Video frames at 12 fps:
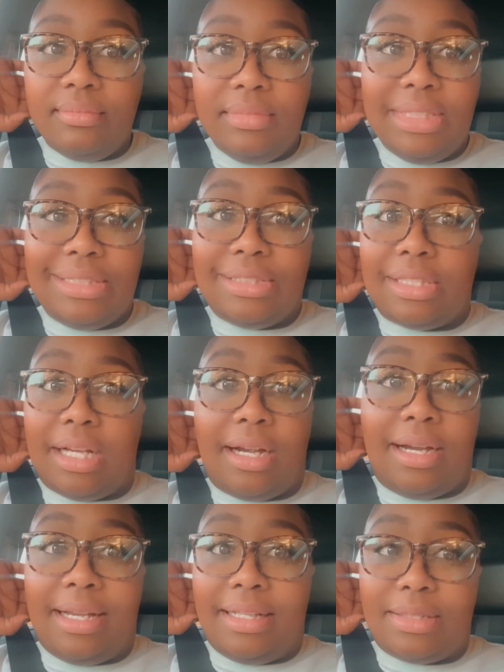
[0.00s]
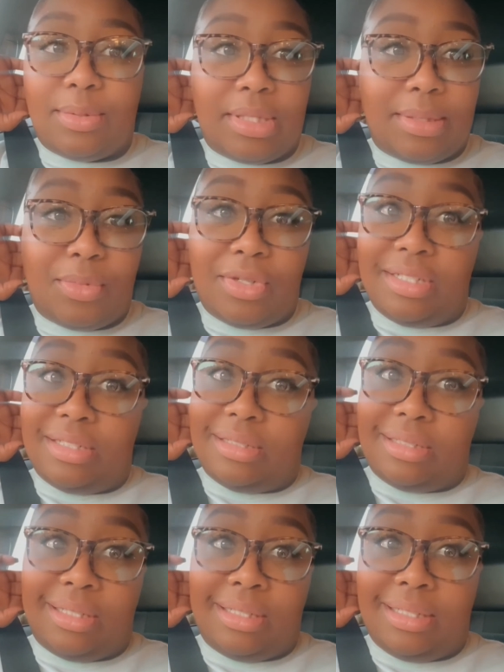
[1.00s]
Sorry, this wasn't more
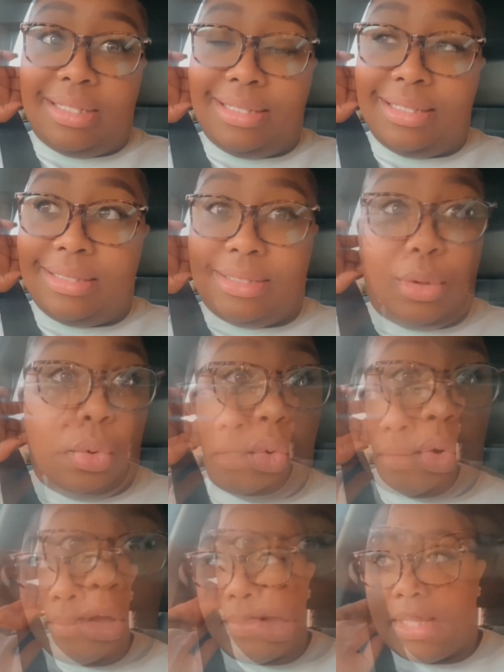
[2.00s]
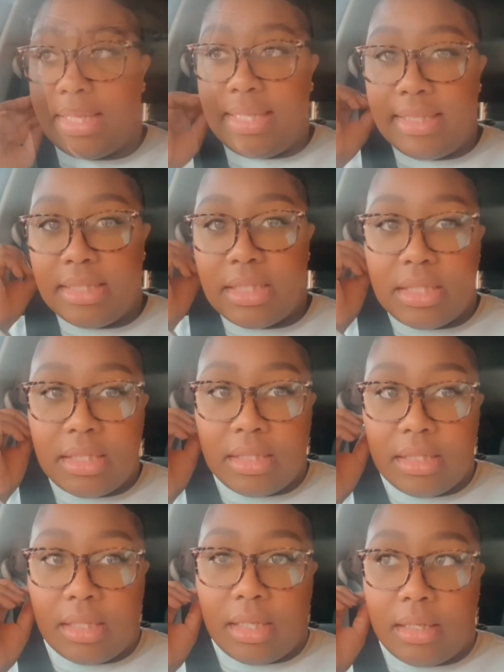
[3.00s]
interesting because, but
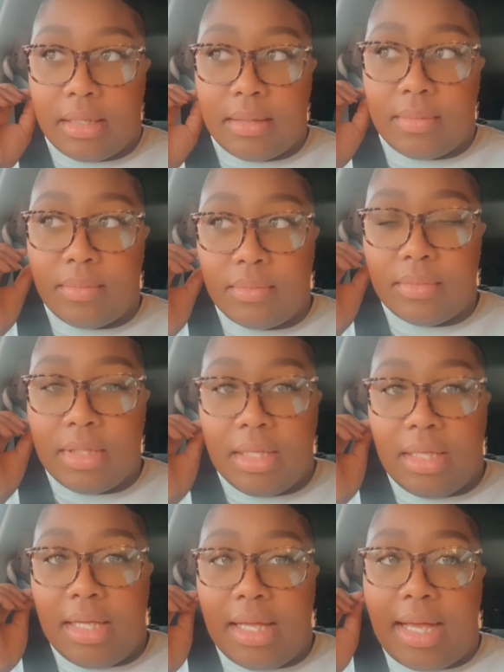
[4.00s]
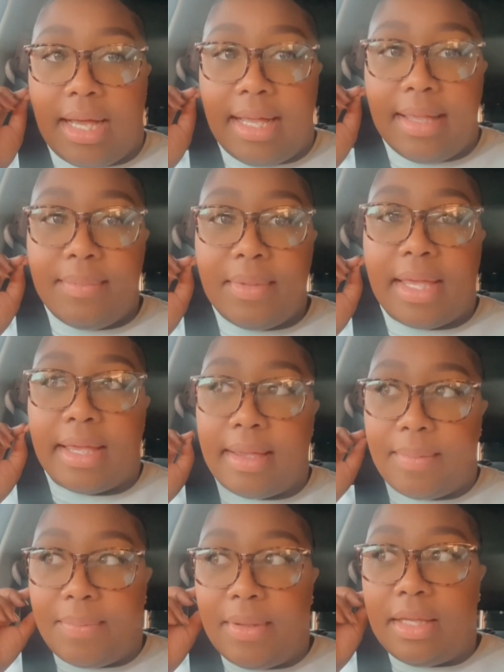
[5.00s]
I'm
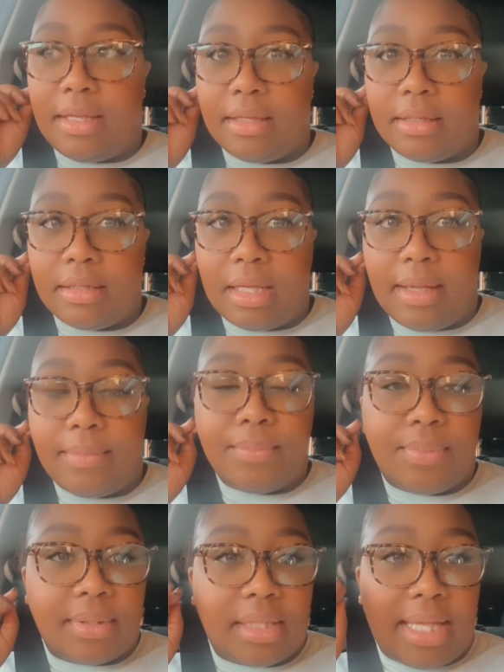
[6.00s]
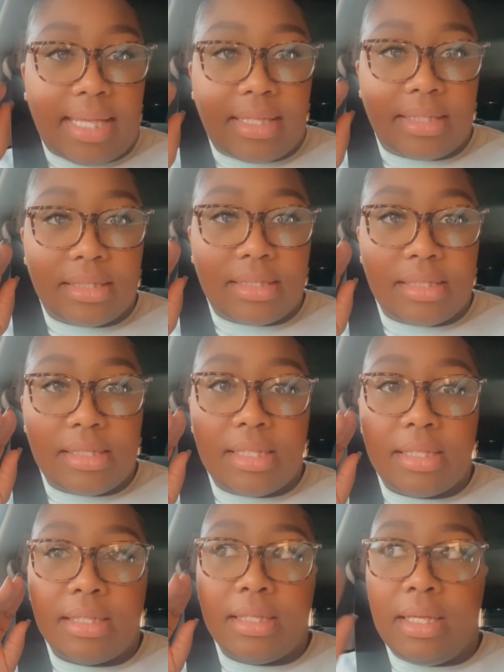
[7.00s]
happy. I'm blessed.
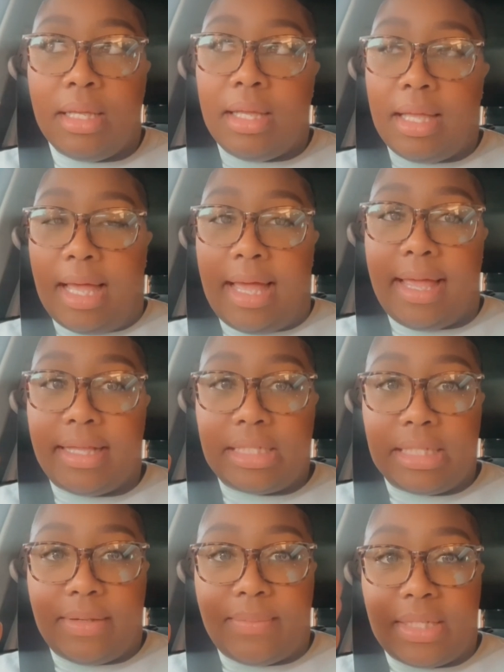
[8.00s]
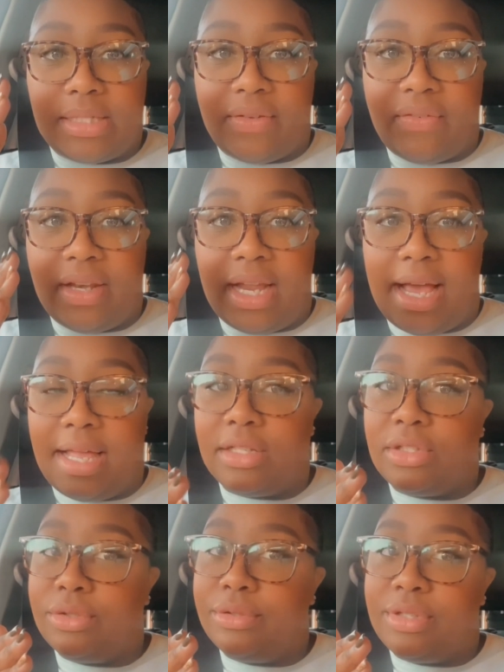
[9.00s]
I had to give myself an
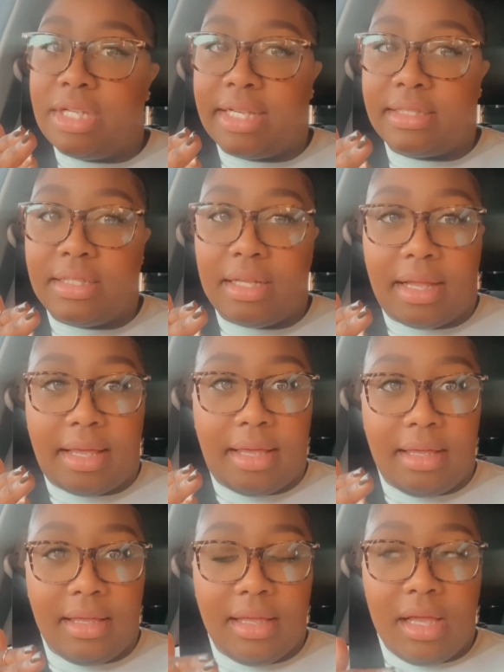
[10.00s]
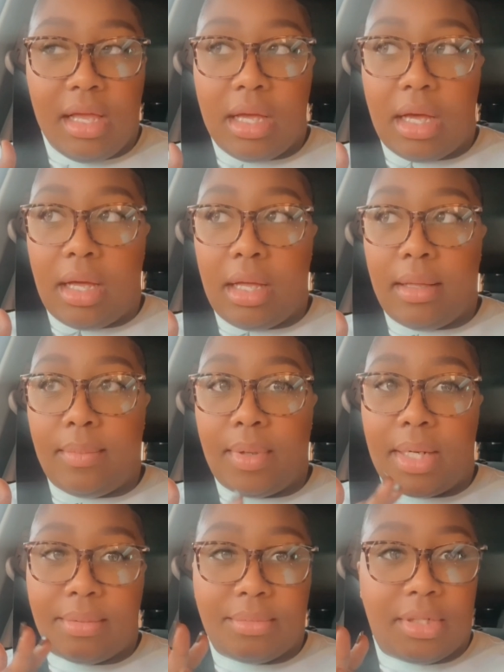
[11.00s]
attitude check today, but
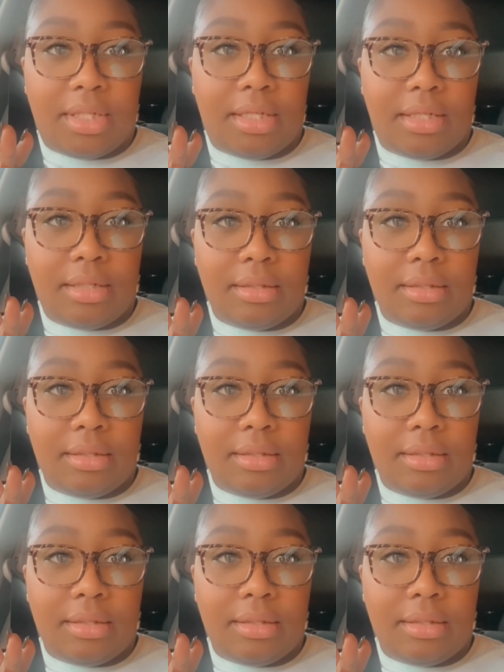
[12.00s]
I'm good.